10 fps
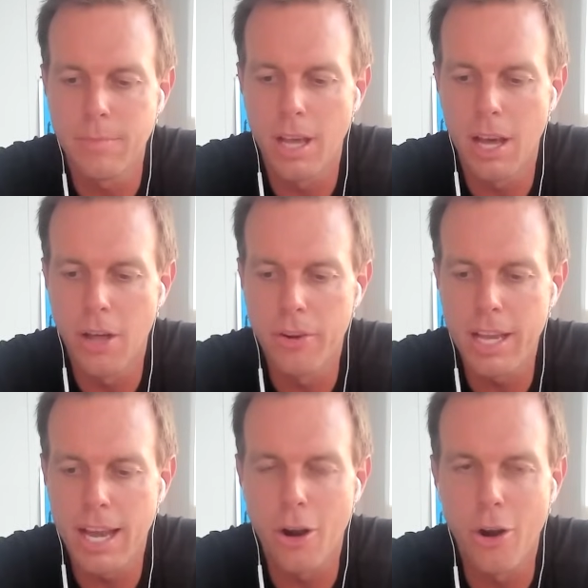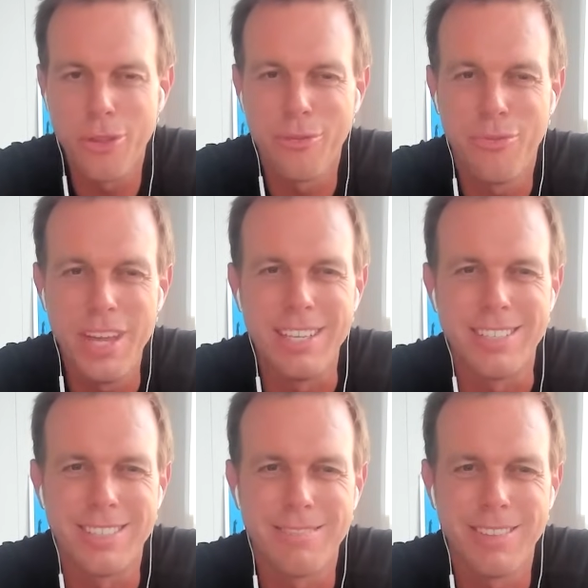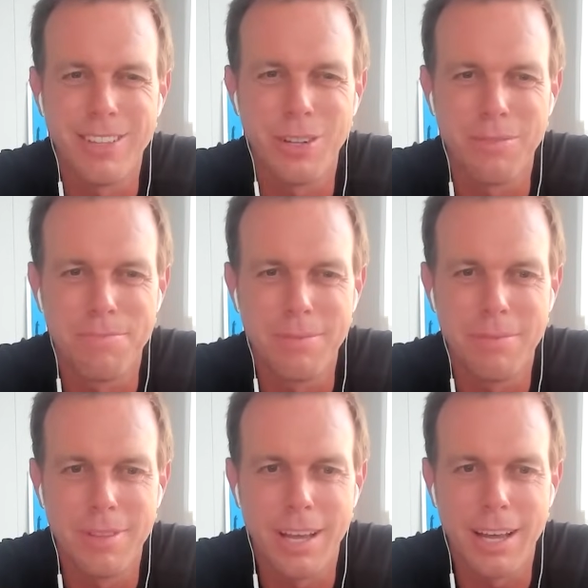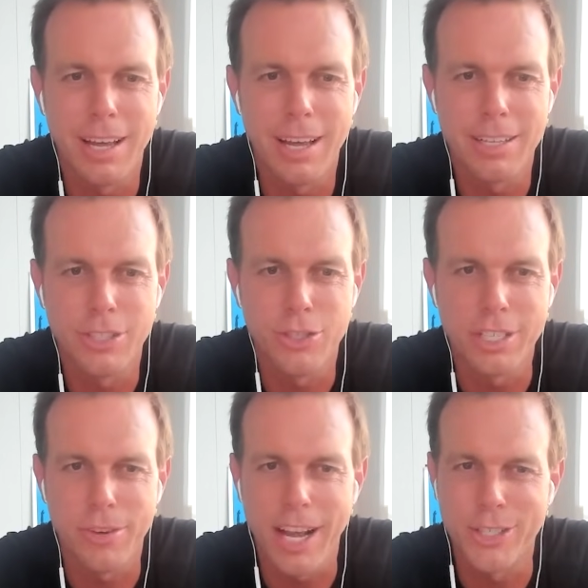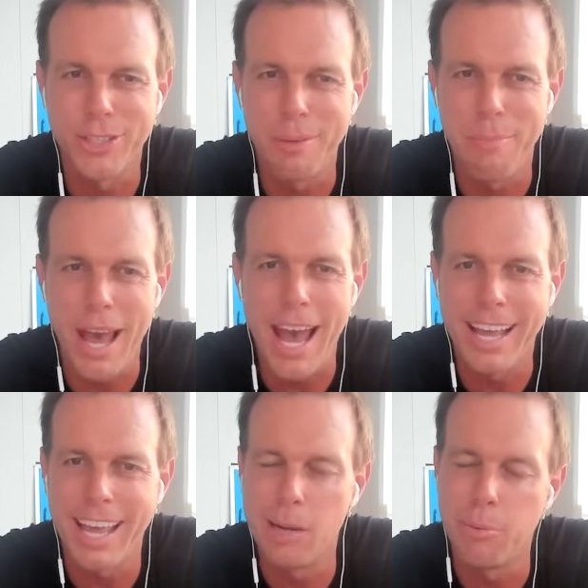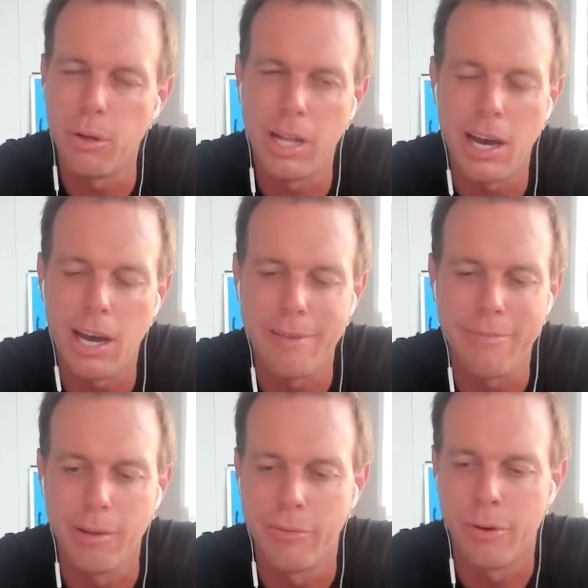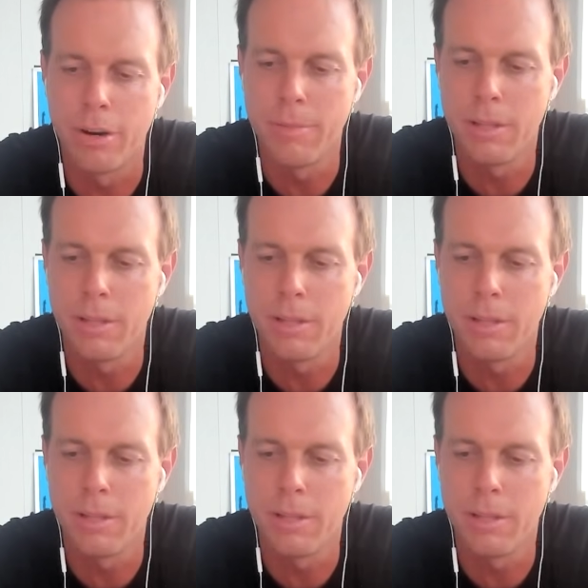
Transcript: Other guy, Arthur Feast, little stress fracture in the back. He had to pull out. I feel for him.